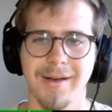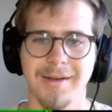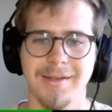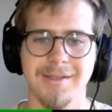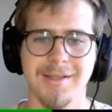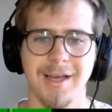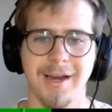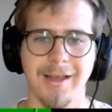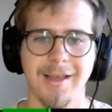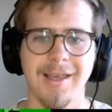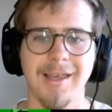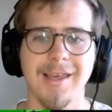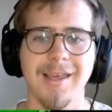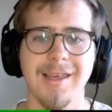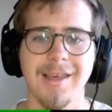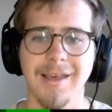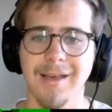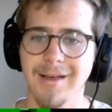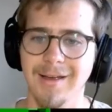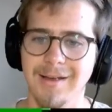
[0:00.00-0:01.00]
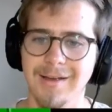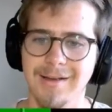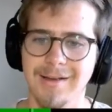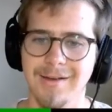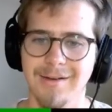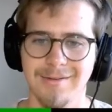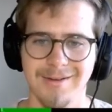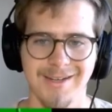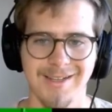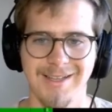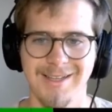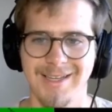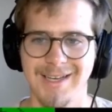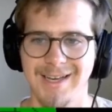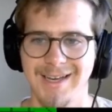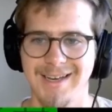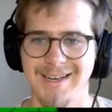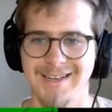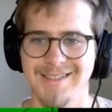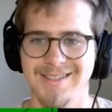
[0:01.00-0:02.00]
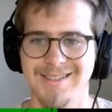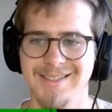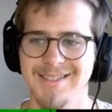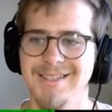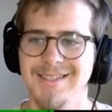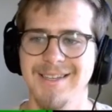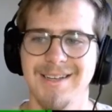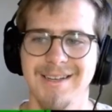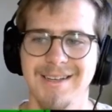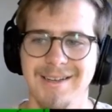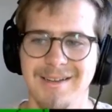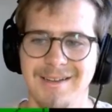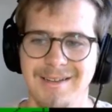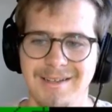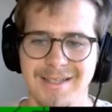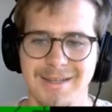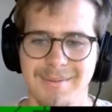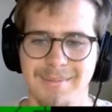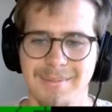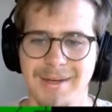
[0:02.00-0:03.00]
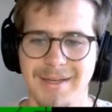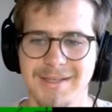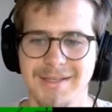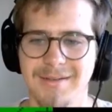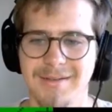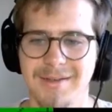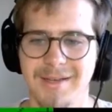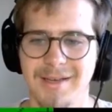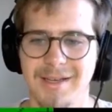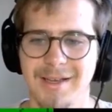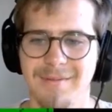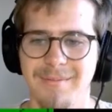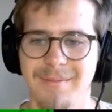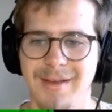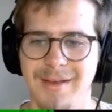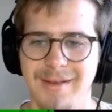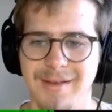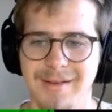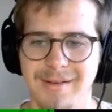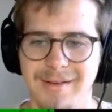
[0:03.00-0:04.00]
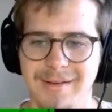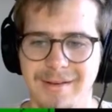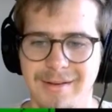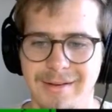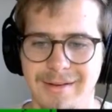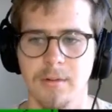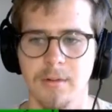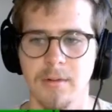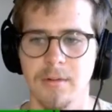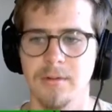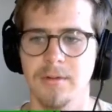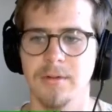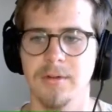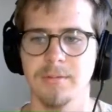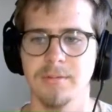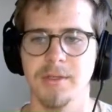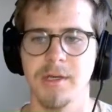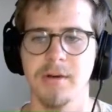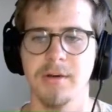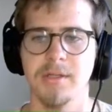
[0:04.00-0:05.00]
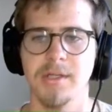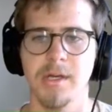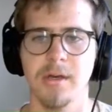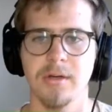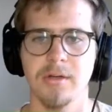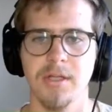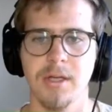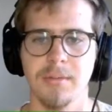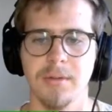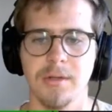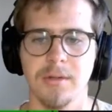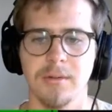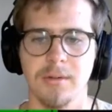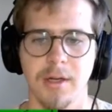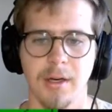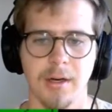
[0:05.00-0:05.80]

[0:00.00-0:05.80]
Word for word: I just got a key. Really, guys? the best you could give me? Some secrets here or something?